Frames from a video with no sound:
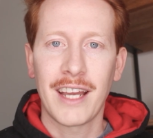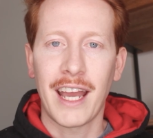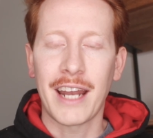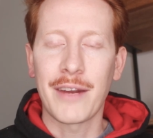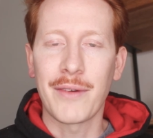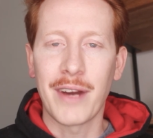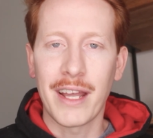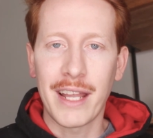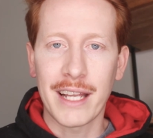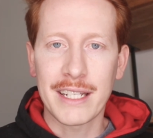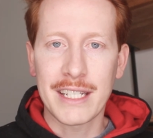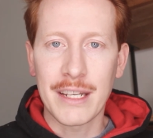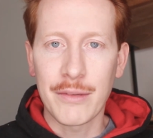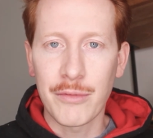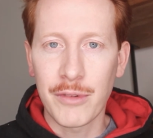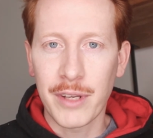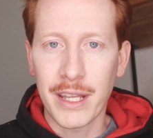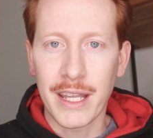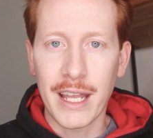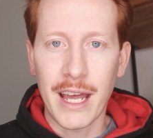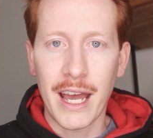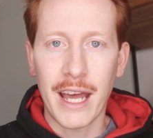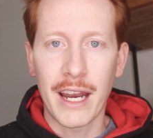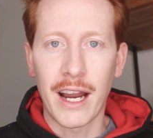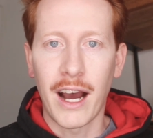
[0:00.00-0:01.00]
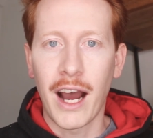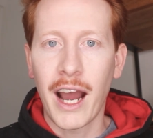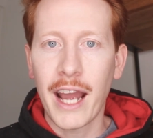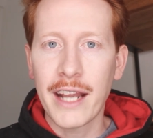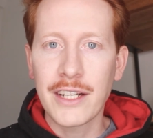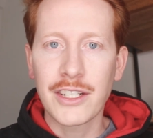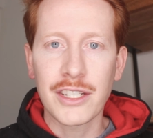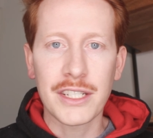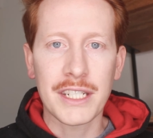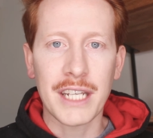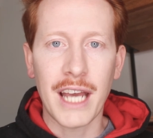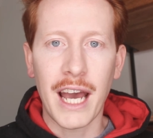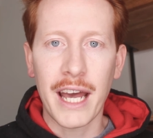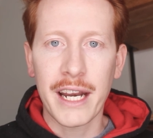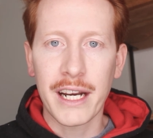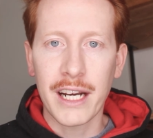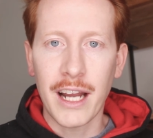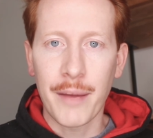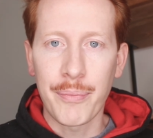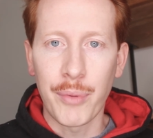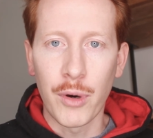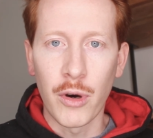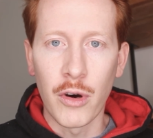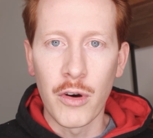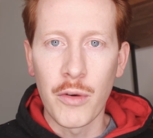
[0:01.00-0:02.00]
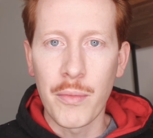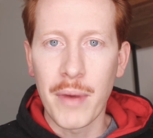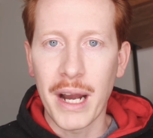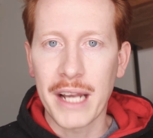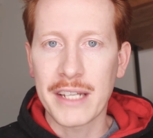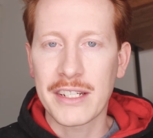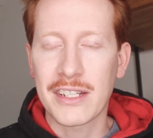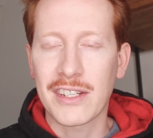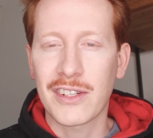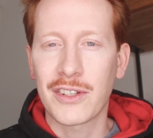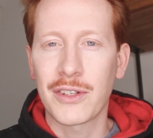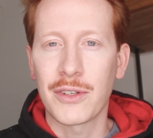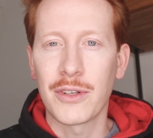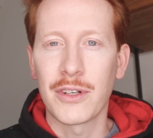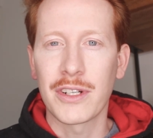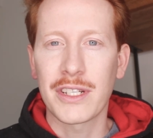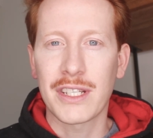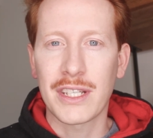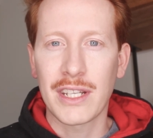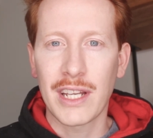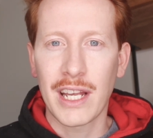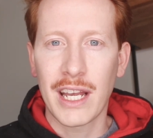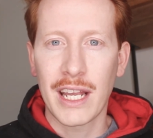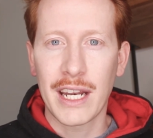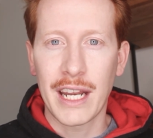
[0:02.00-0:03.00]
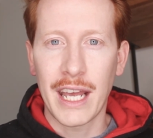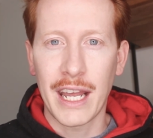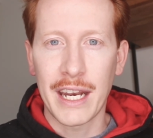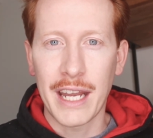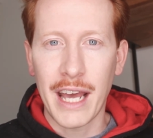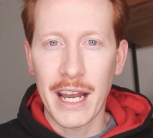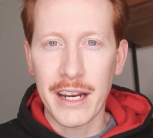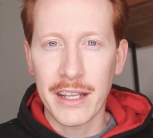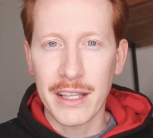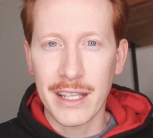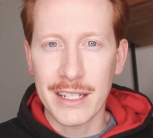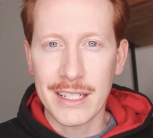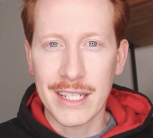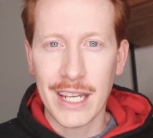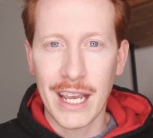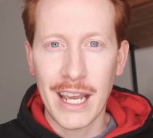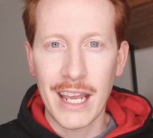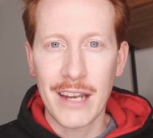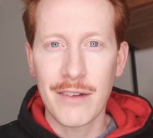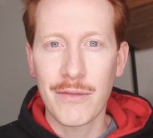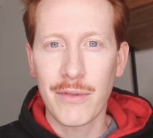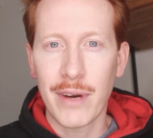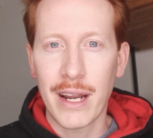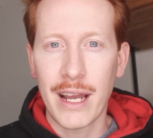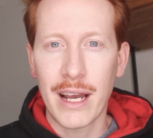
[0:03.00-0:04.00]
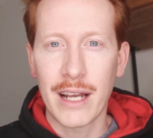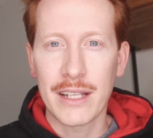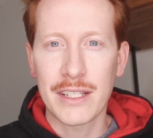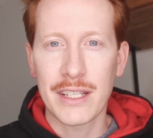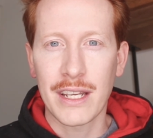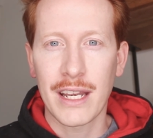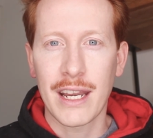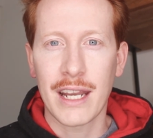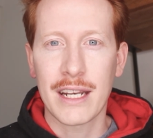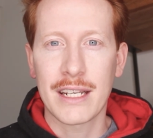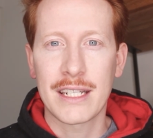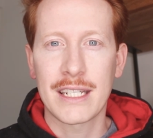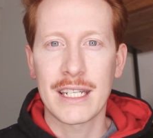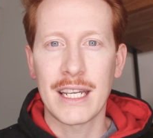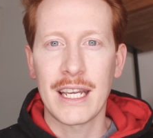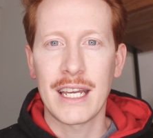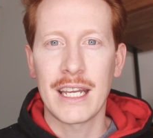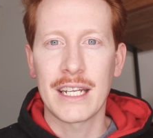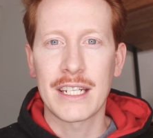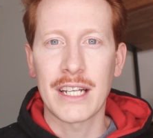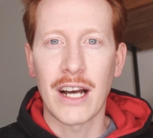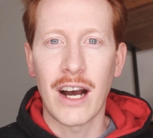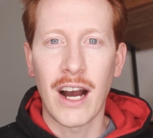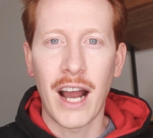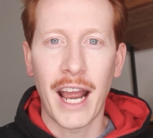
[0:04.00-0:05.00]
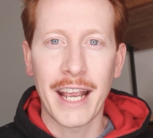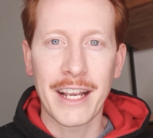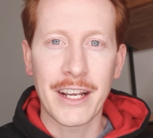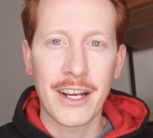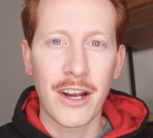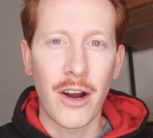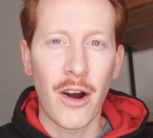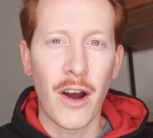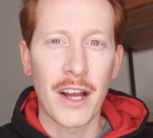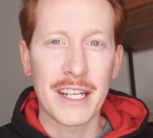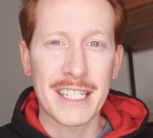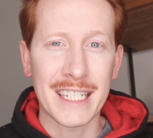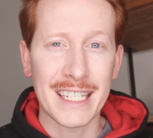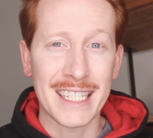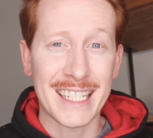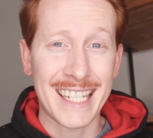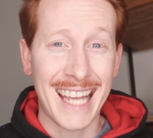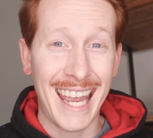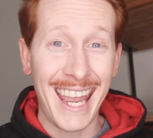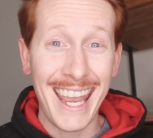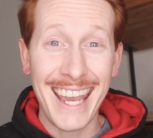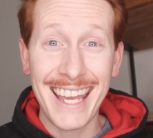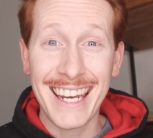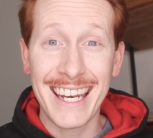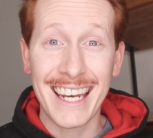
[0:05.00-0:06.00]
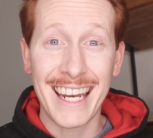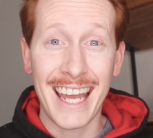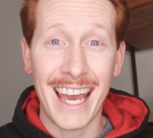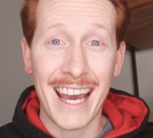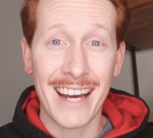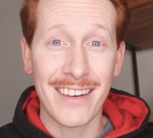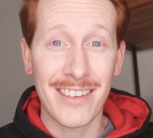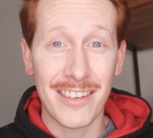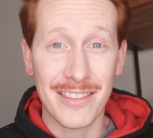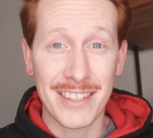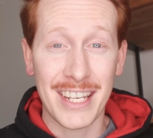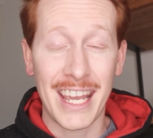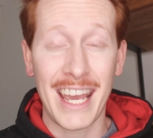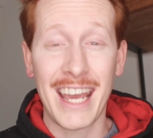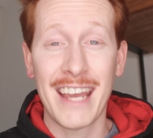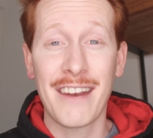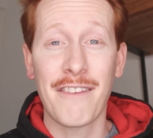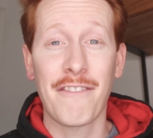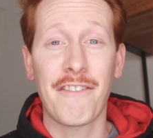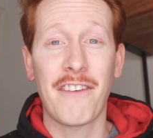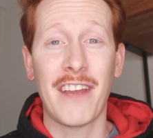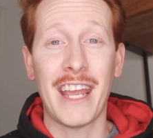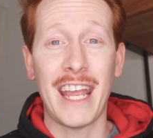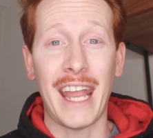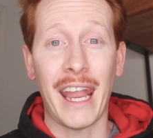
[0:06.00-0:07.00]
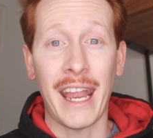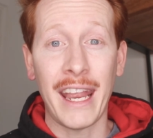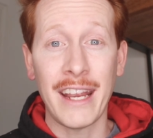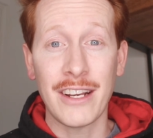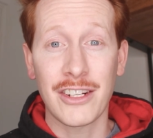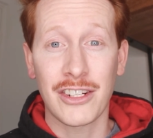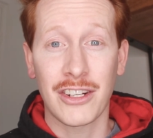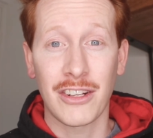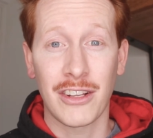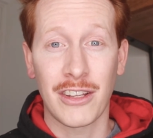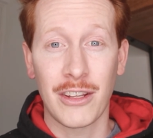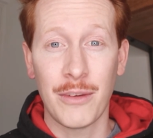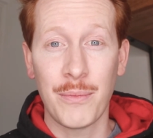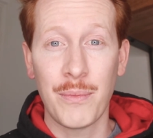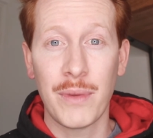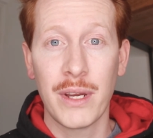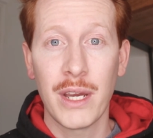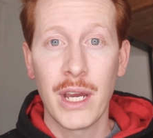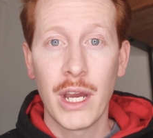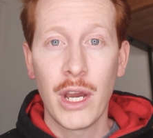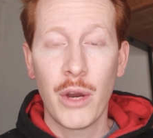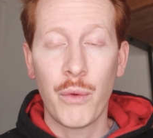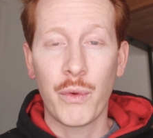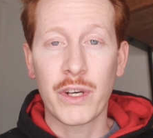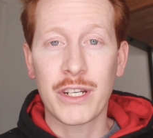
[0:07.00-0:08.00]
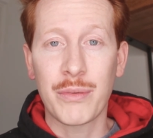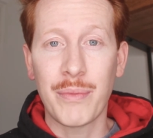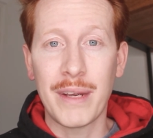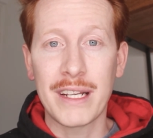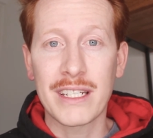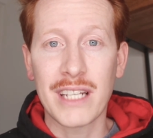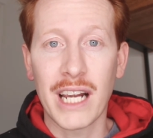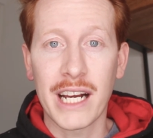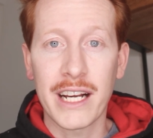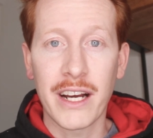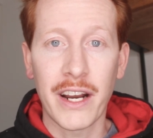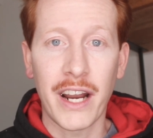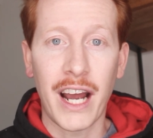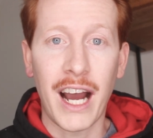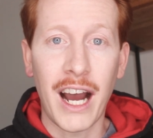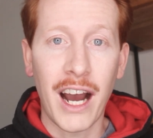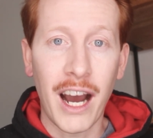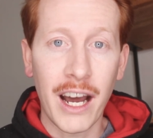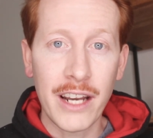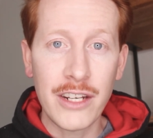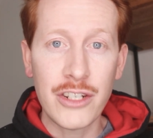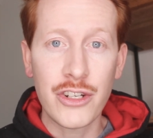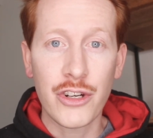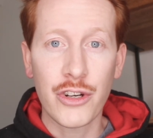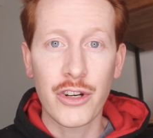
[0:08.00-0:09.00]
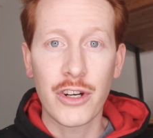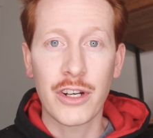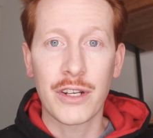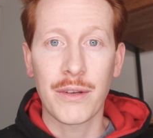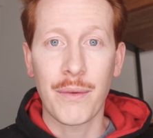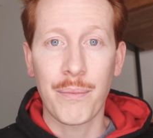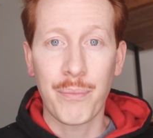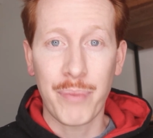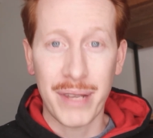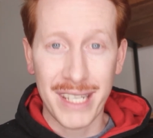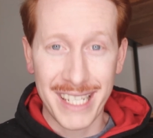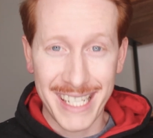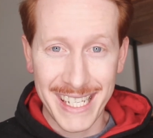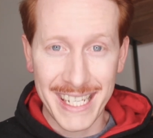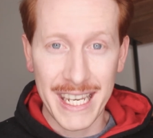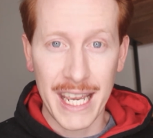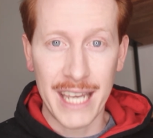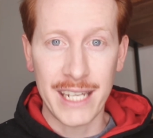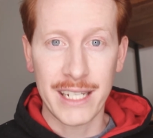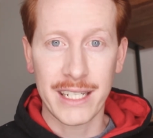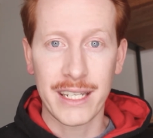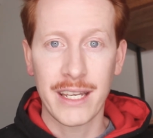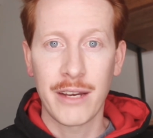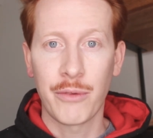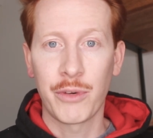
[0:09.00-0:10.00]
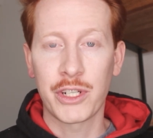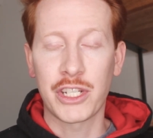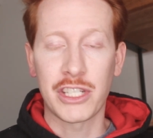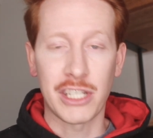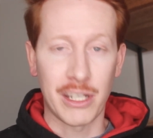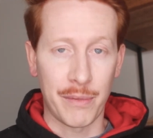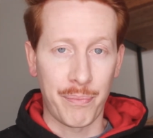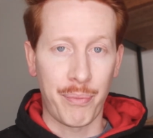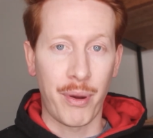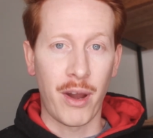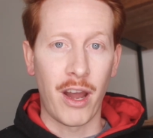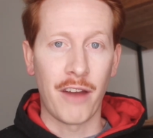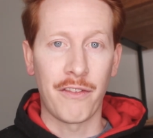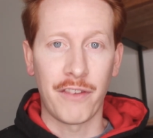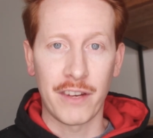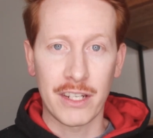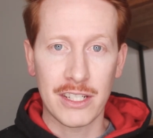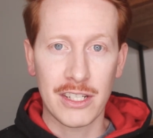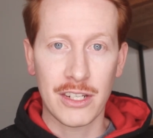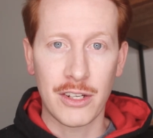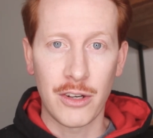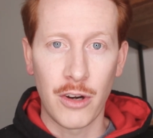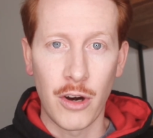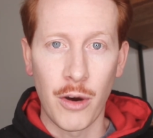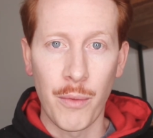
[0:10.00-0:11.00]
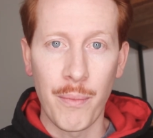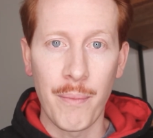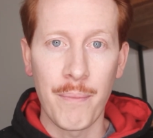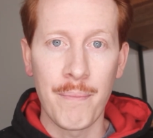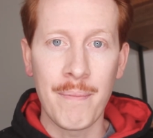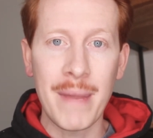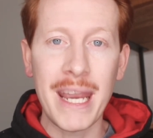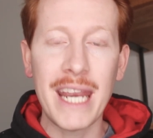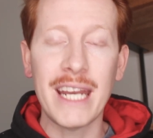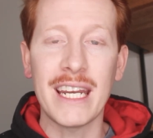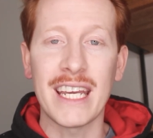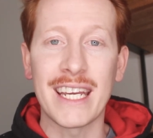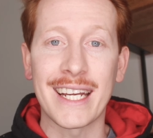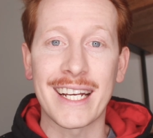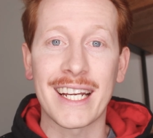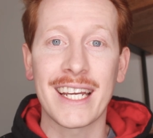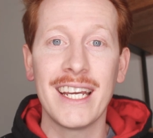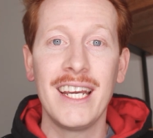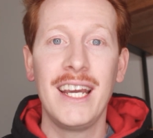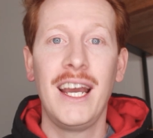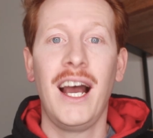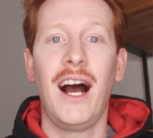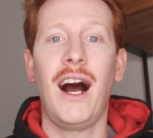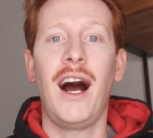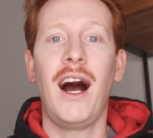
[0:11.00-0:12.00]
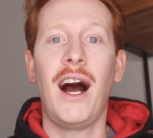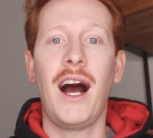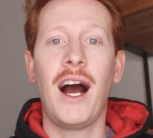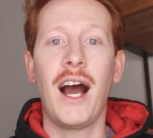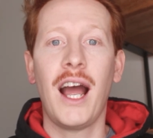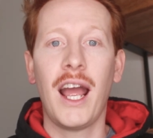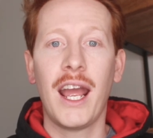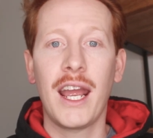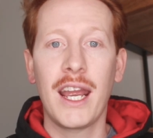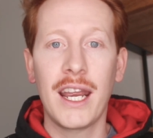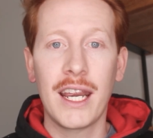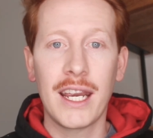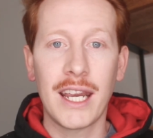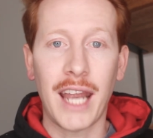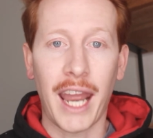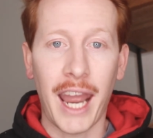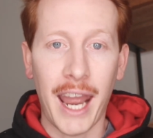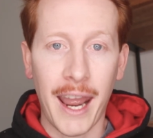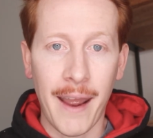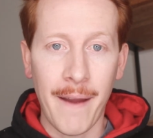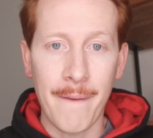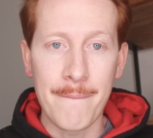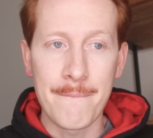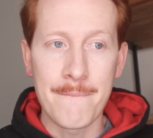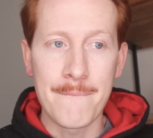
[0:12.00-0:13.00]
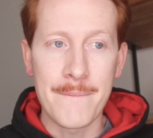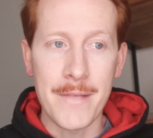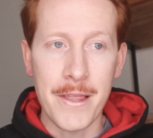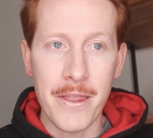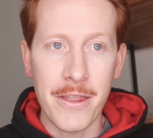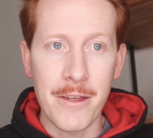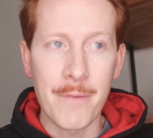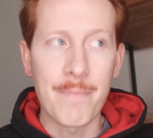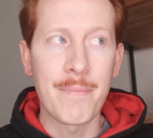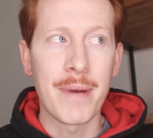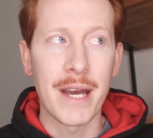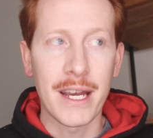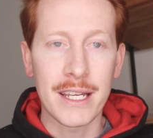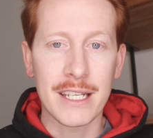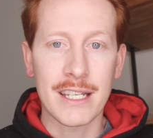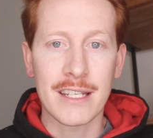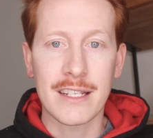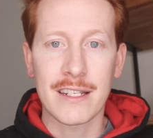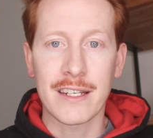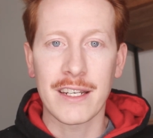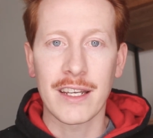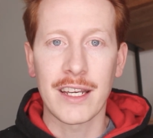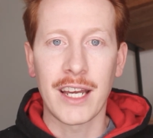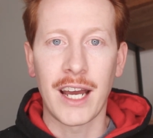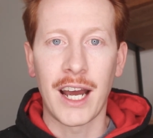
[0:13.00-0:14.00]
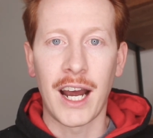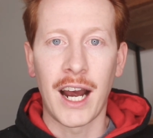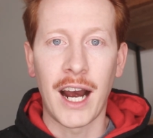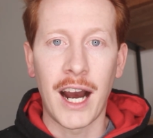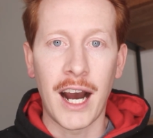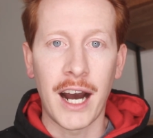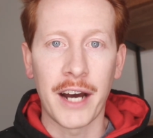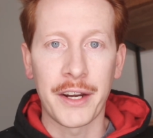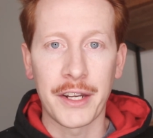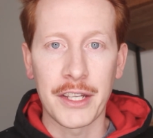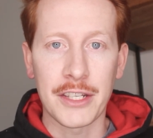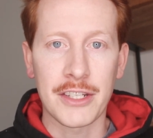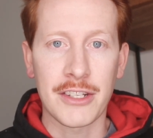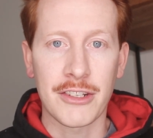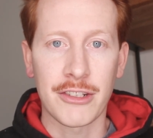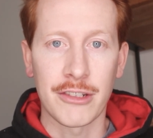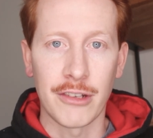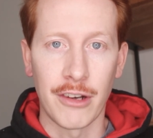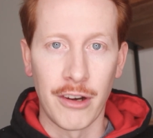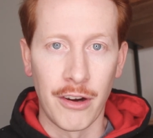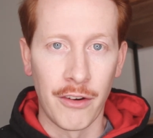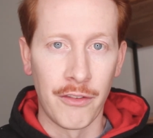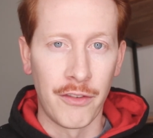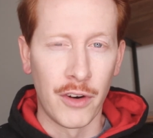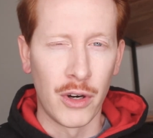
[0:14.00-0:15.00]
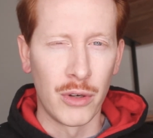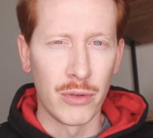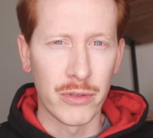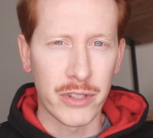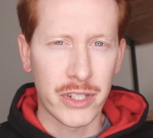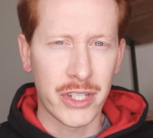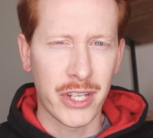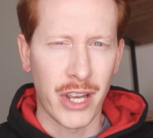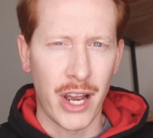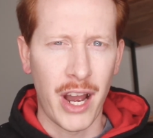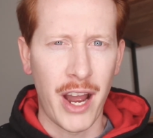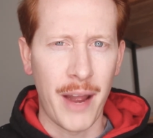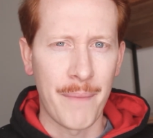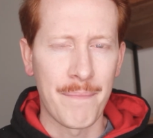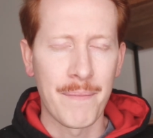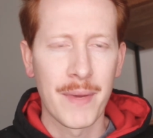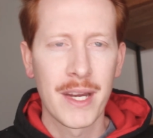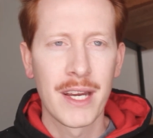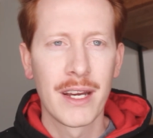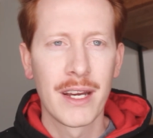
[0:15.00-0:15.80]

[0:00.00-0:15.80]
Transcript: Anyway, that's it with that. I just added up all my scores then, and out of the 10 rounds I did, I got 10 out of 10 for each of them, which means I got 100%, which is a perfect score, meaning I am the best artist of all time.